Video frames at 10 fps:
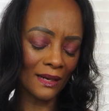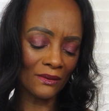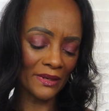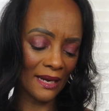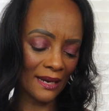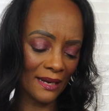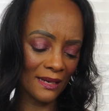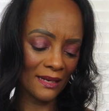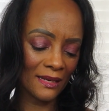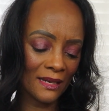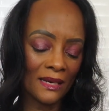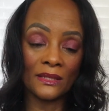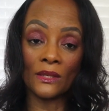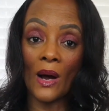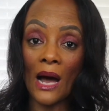Okay.
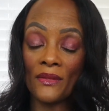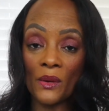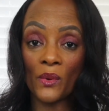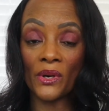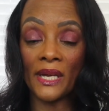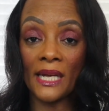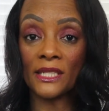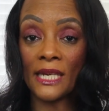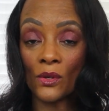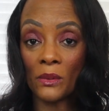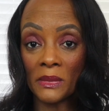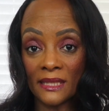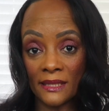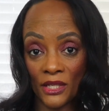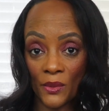So how they work is they normally
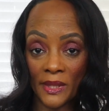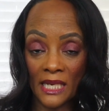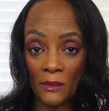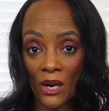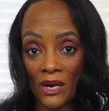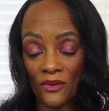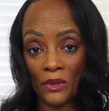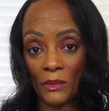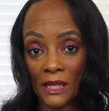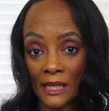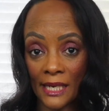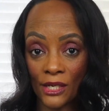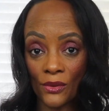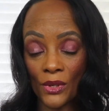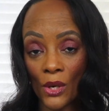send you an email every month
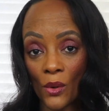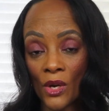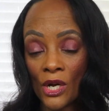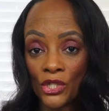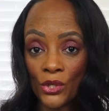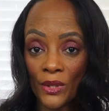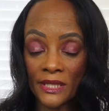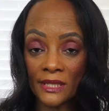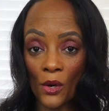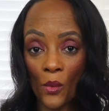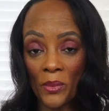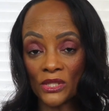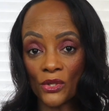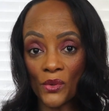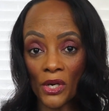letting you know choice is
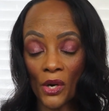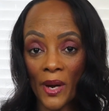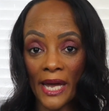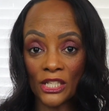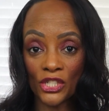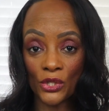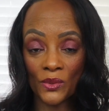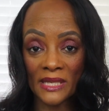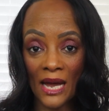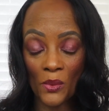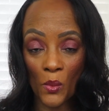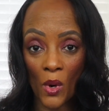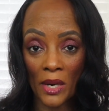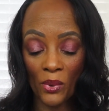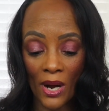open, so you can go ahead and choose that
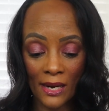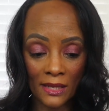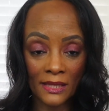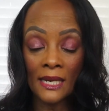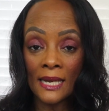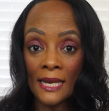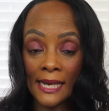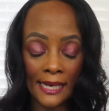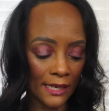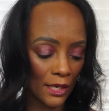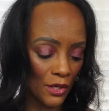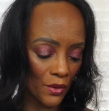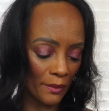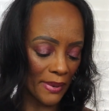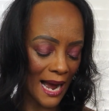one product in
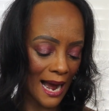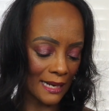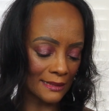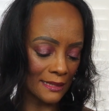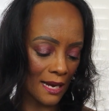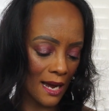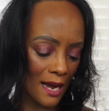your box.